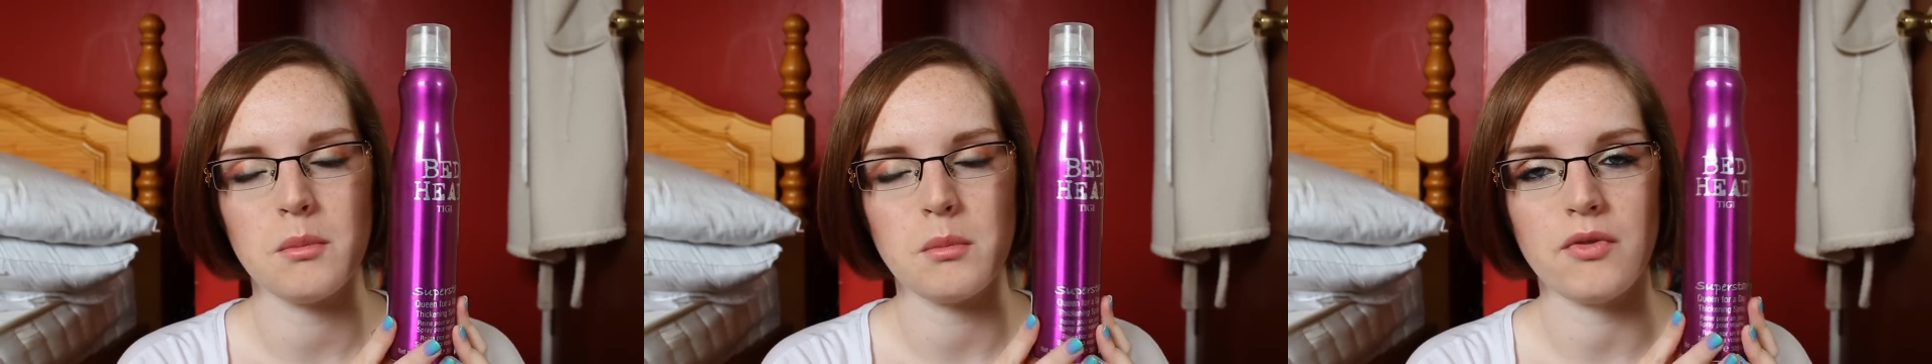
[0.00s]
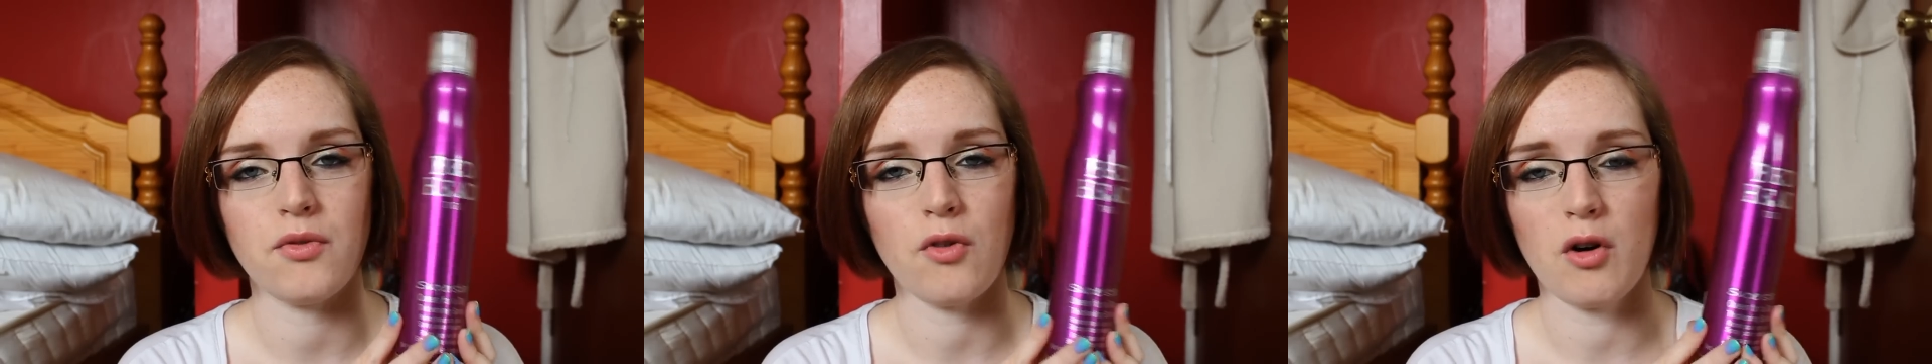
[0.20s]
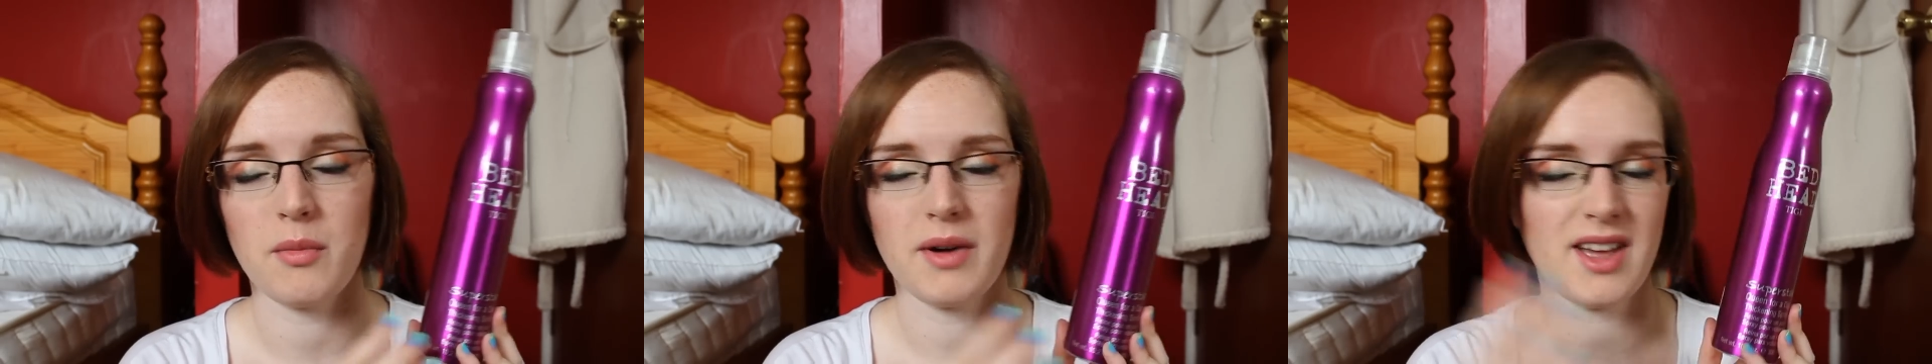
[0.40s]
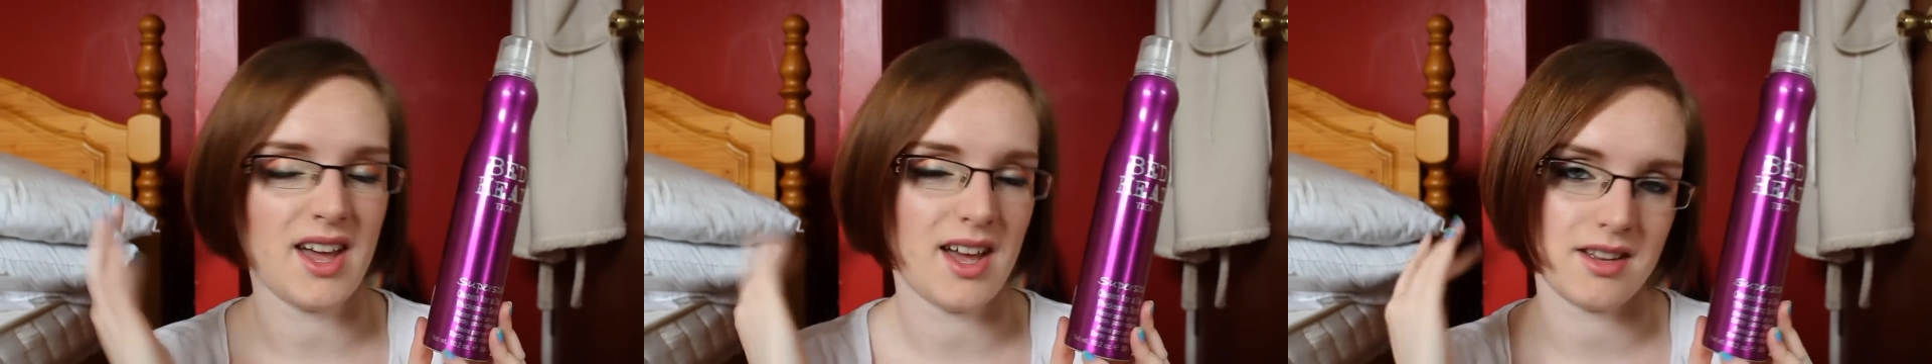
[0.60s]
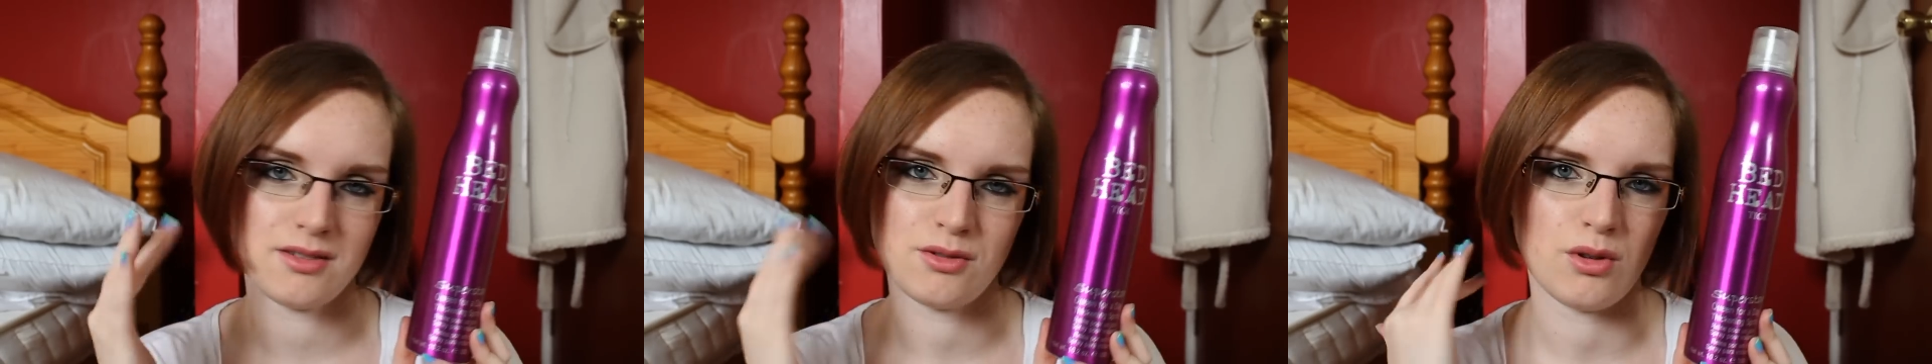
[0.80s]
before my
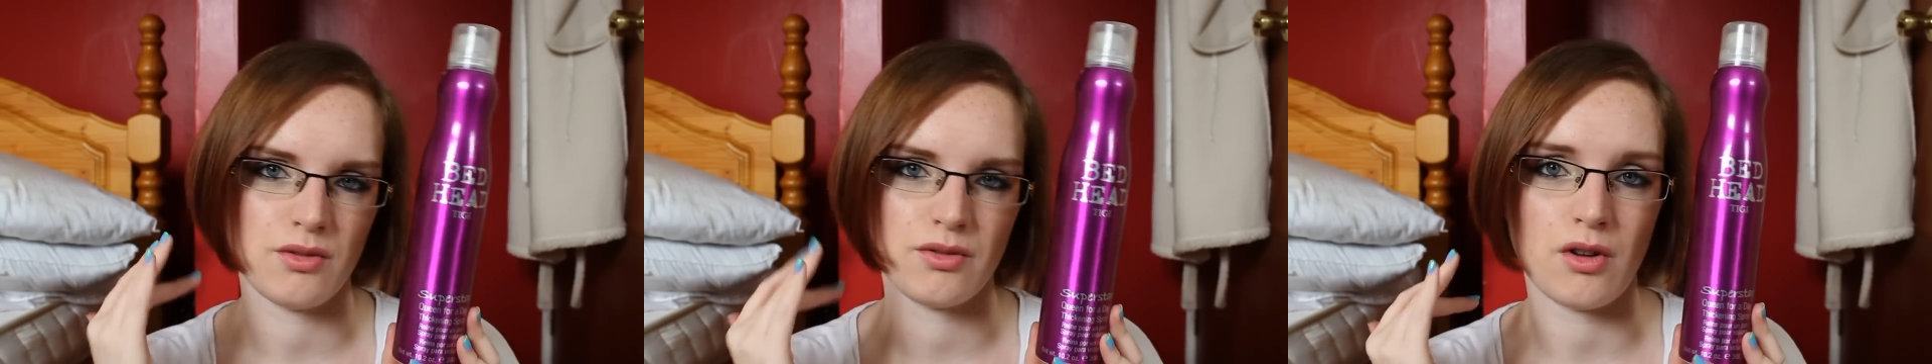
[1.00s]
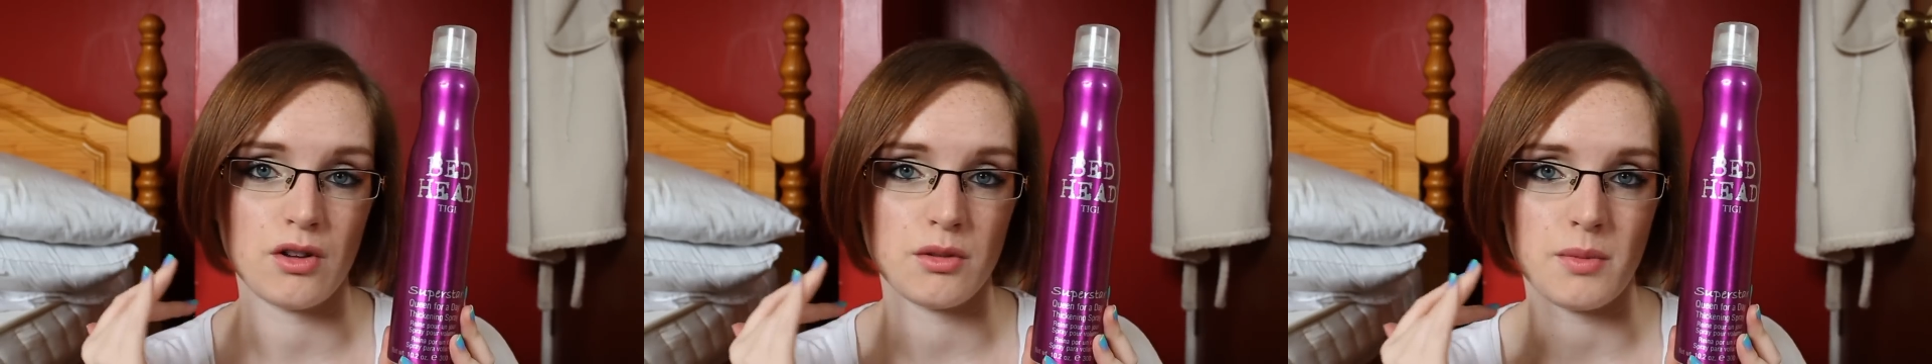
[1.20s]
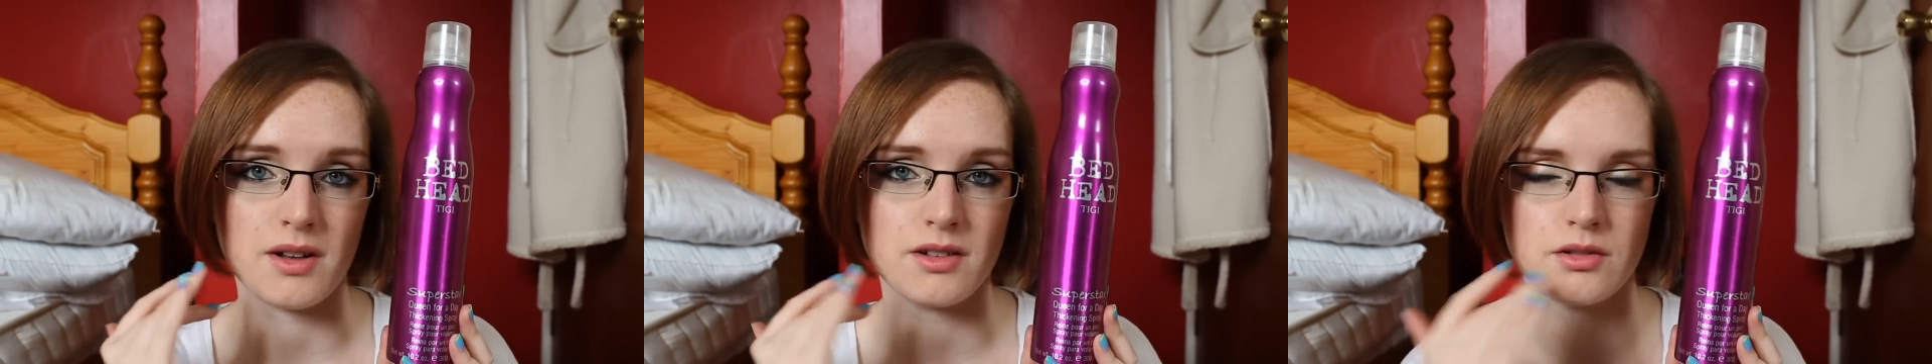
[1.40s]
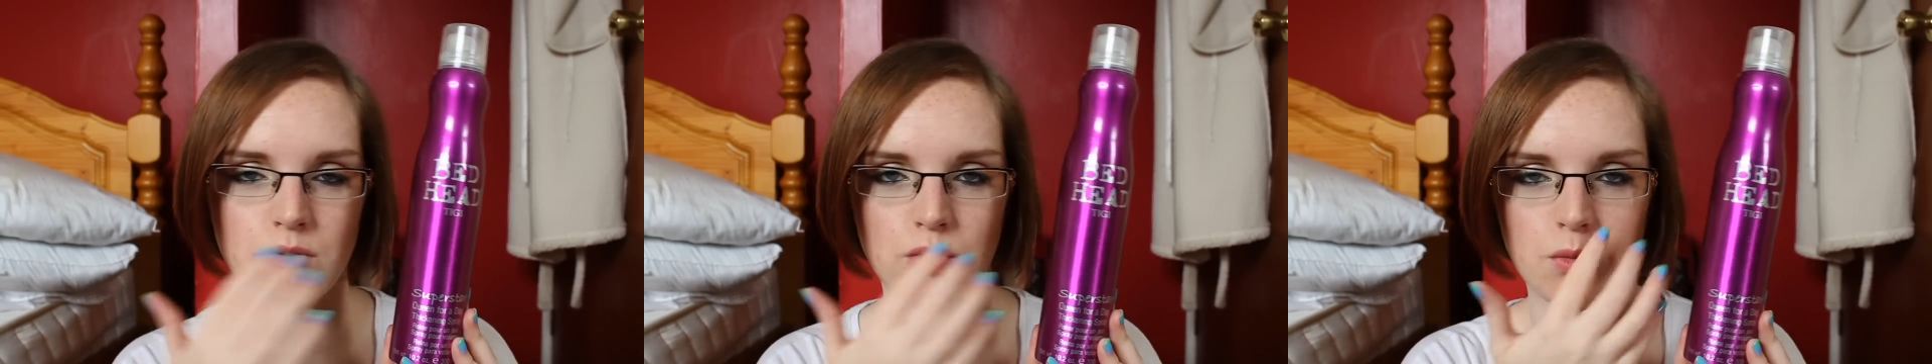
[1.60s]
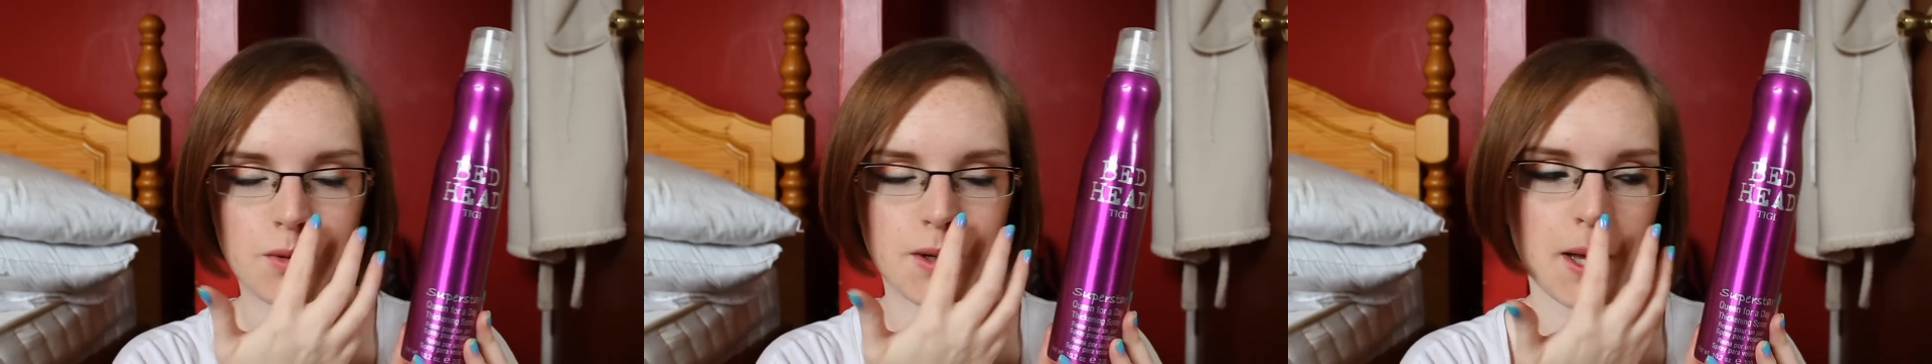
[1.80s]
hair sort of goes back to
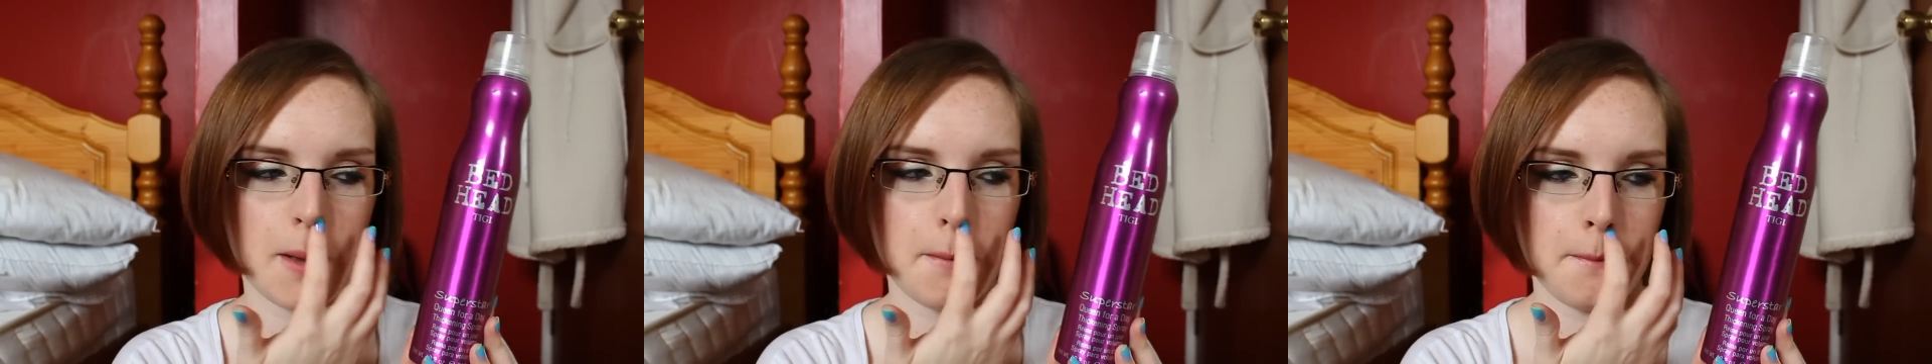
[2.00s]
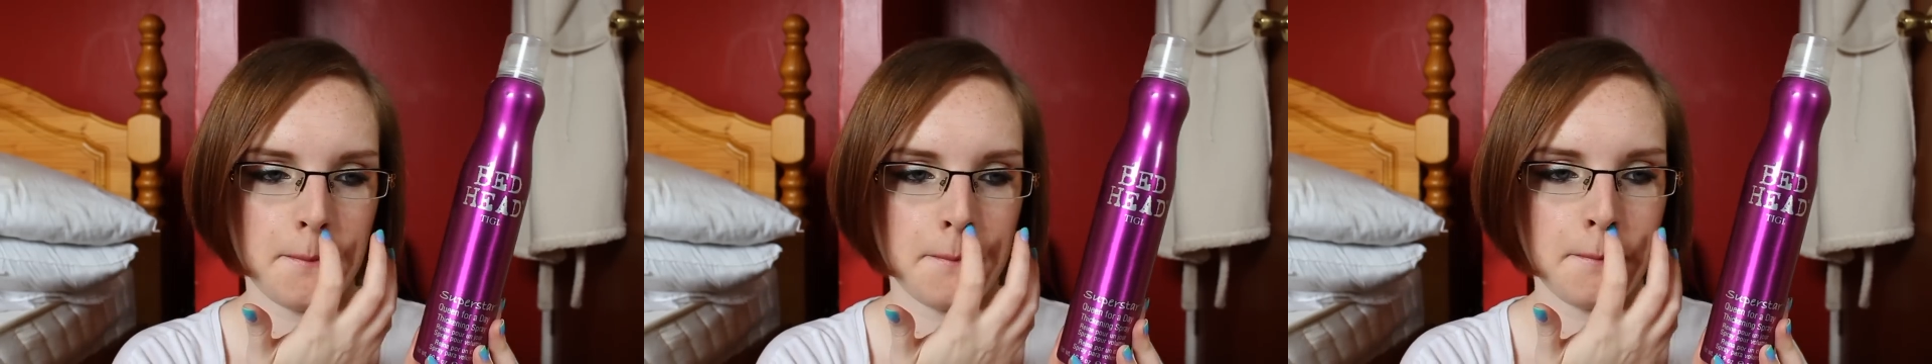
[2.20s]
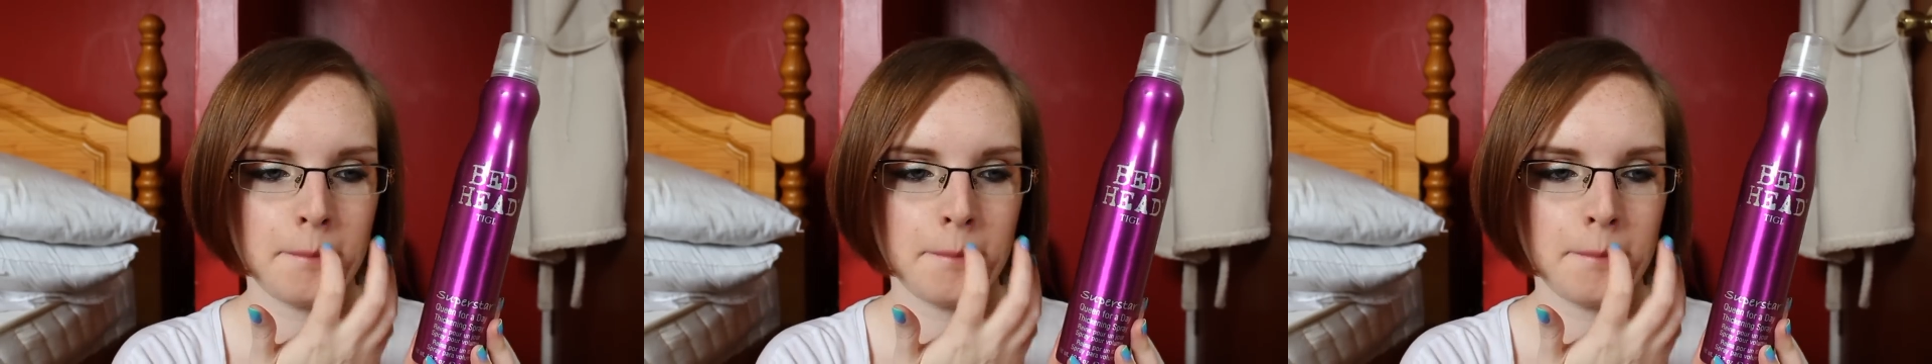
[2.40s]
normal again.